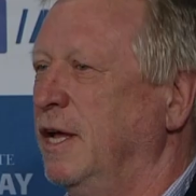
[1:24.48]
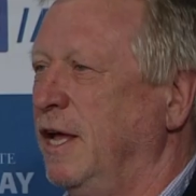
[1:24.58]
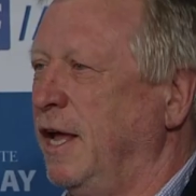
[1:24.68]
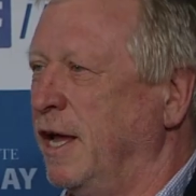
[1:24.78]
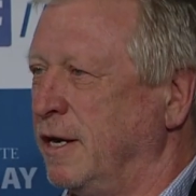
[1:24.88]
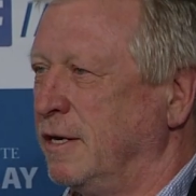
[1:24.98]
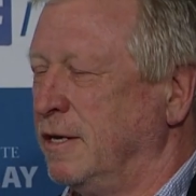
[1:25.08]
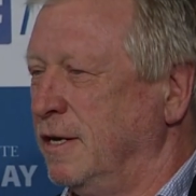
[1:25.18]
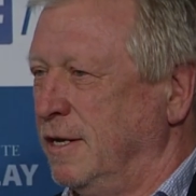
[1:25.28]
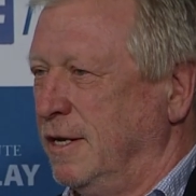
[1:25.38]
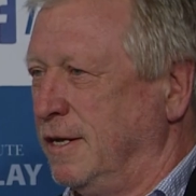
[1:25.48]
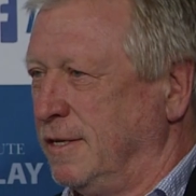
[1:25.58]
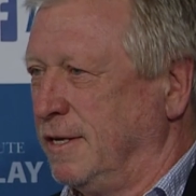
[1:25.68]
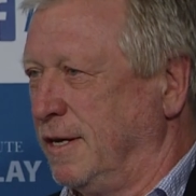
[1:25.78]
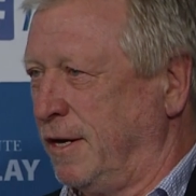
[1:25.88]
And
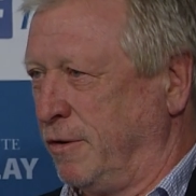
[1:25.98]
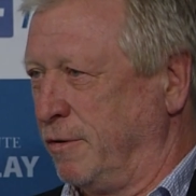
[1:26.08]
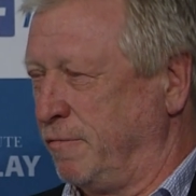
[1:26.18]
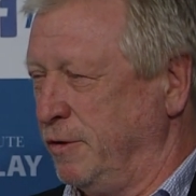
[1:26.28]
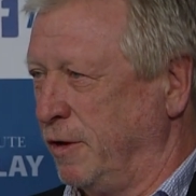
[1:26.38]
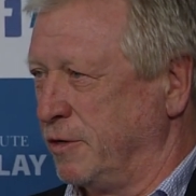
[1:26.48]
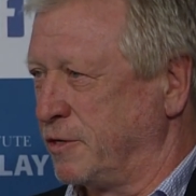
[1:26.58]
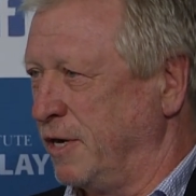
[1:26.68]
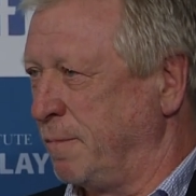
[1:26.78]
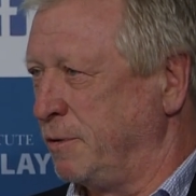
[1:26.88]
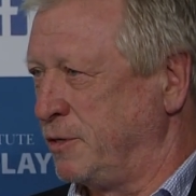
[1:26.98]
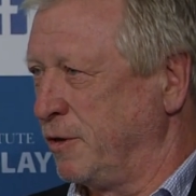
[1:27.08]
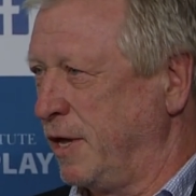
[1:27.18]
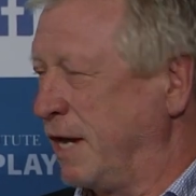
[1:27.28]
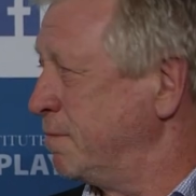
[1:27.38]
I don't know if you know this or not, but you're
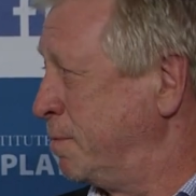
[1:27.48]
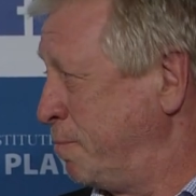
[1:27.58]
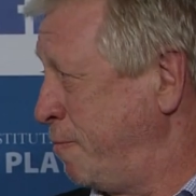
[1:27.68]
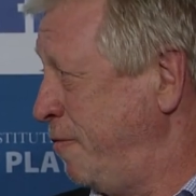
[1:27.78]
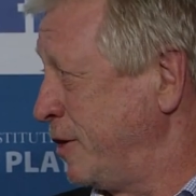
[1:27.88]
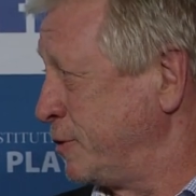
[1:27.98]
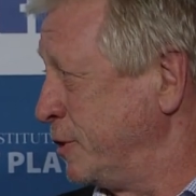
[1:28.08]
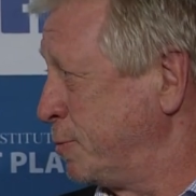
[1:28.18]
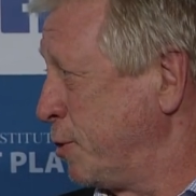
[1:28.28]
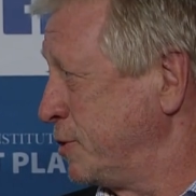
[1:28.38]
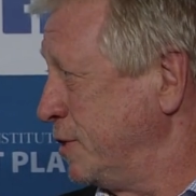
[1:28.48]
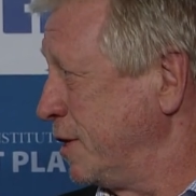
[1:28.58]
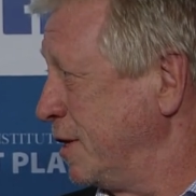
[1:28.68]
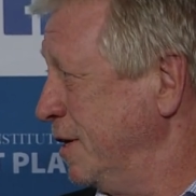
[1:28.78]
the head of professional sports league,